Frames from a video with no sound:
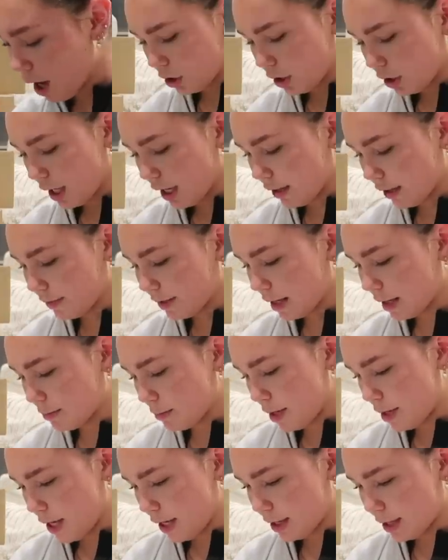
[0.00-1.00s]
So they have
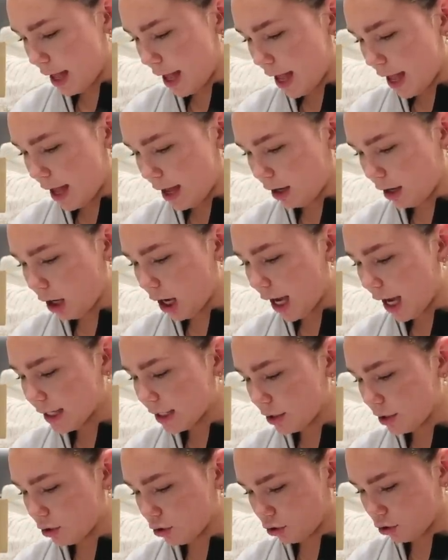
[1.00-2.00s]
sent me their
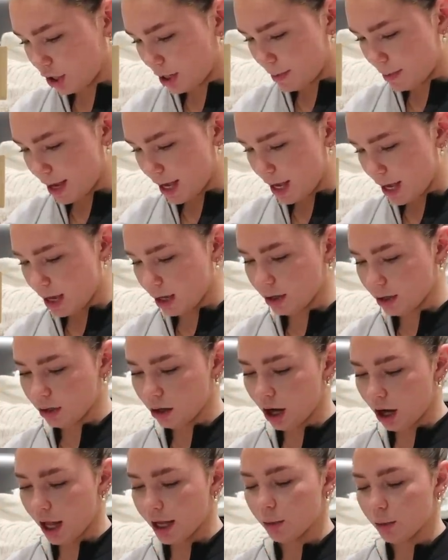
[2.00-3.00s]
Light and Dreamy
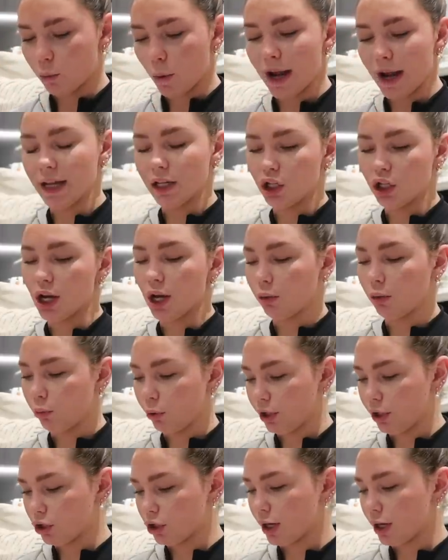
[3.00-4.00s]
lightweight gel
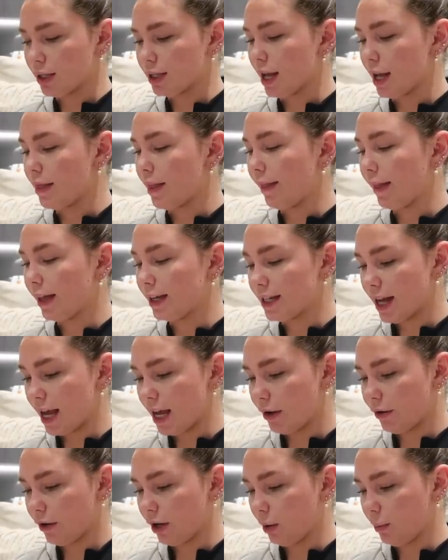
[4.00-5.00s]
moisturizer, and then their
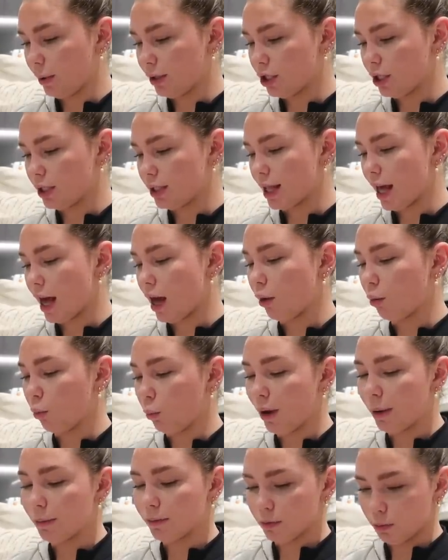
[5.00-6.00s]
Day Cream, which is their
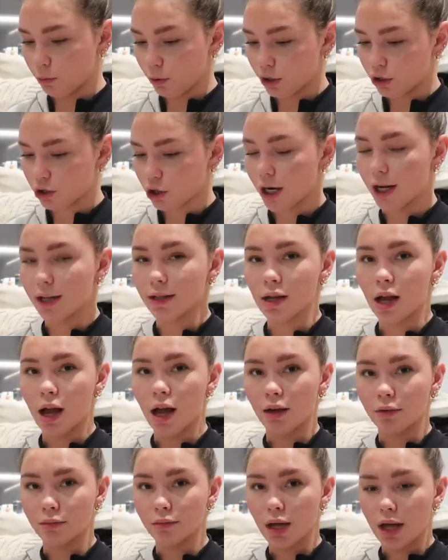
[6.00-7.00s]
whipped
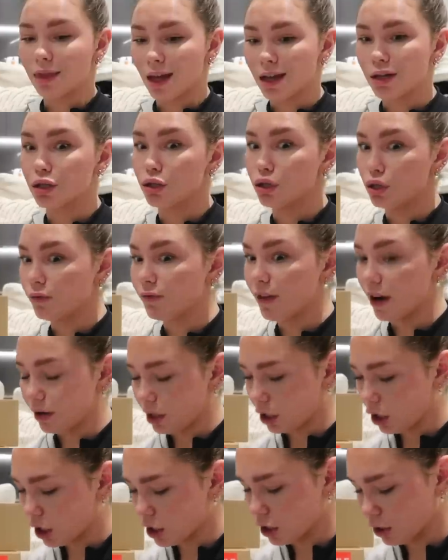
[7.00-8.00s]
moisturizer. They do
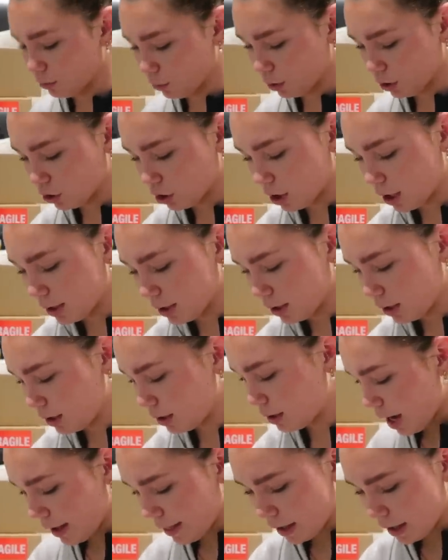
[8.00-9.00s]
very good
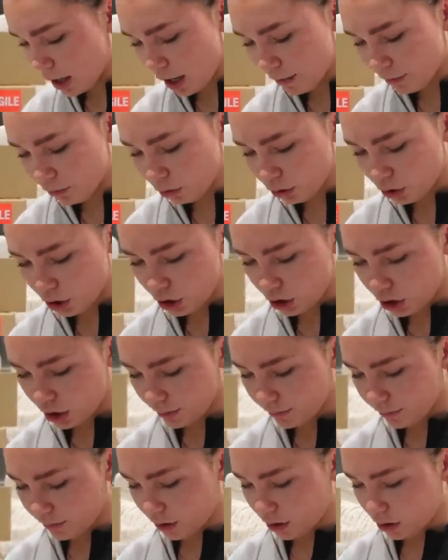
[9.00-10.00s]
moisturizers. And then I've got two
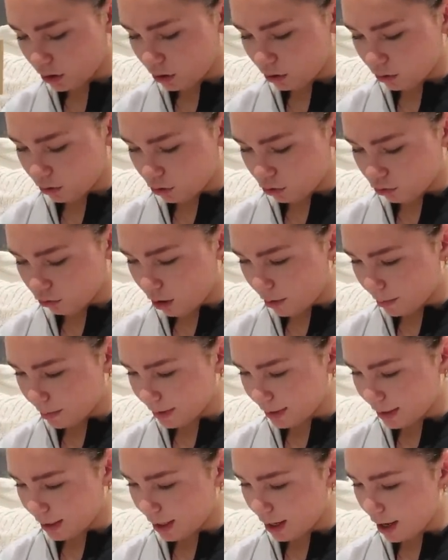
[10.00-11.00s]
different
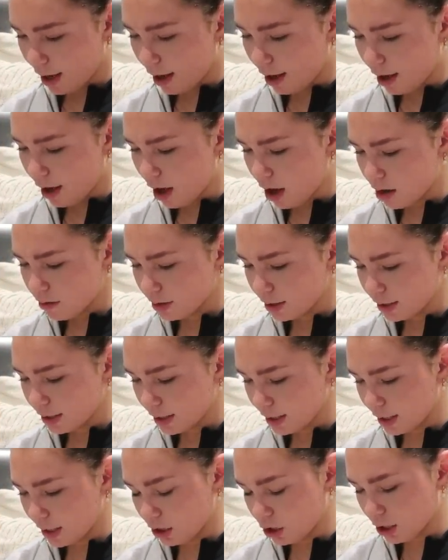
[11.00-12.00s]
drops here. Oh, this
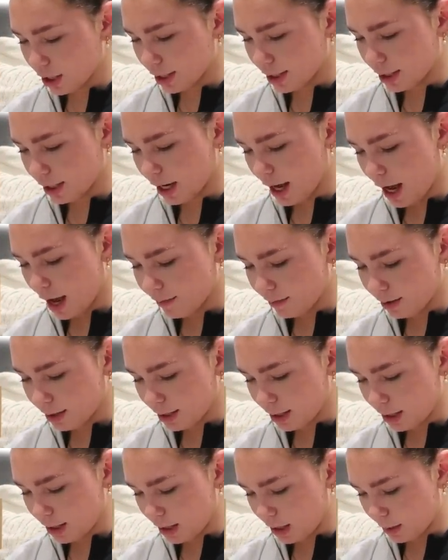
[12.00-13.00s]
is interesting. I haven't
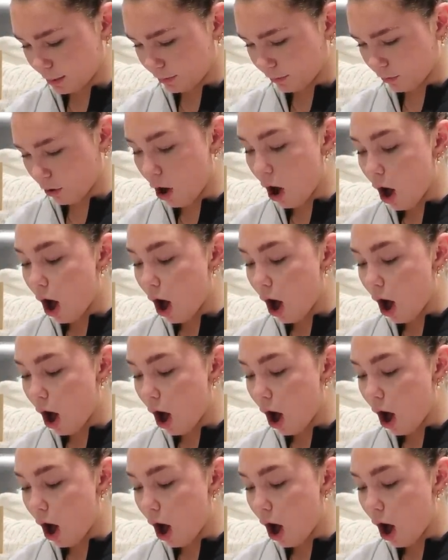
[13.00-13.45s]
seen these before.